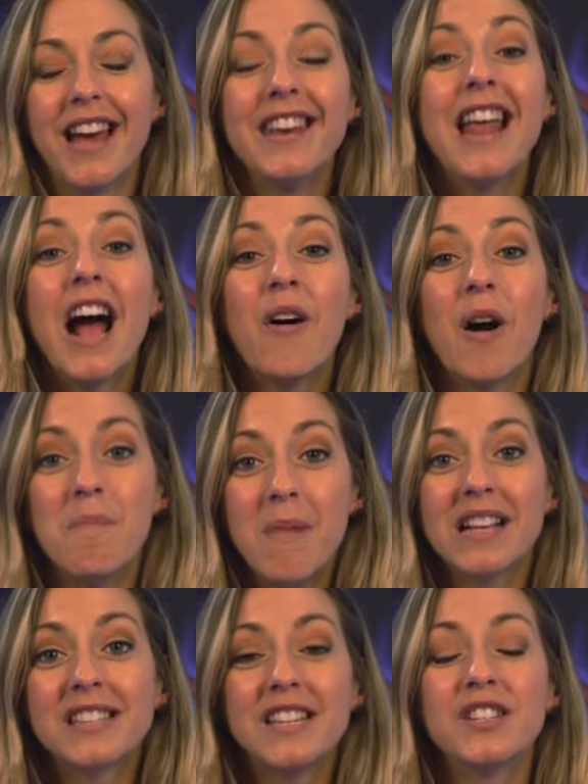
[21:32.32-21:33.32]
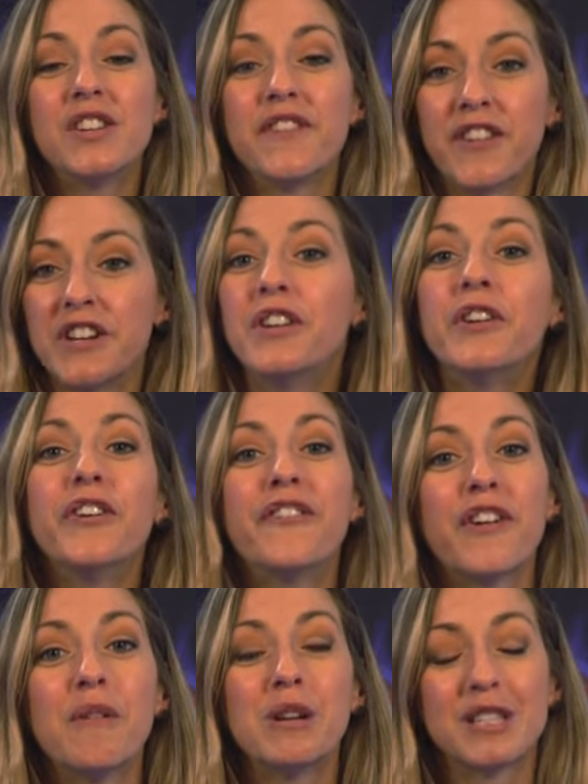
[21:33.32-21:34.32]
And now a message for you
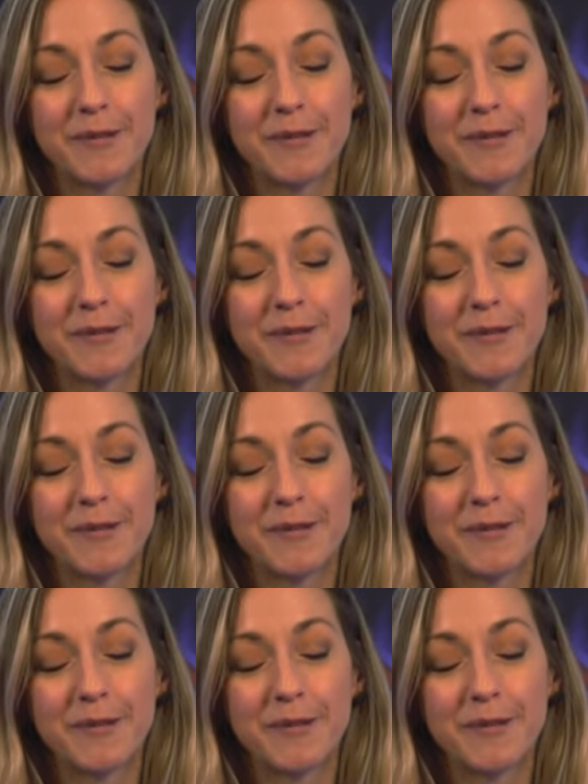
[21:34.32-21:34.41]
from a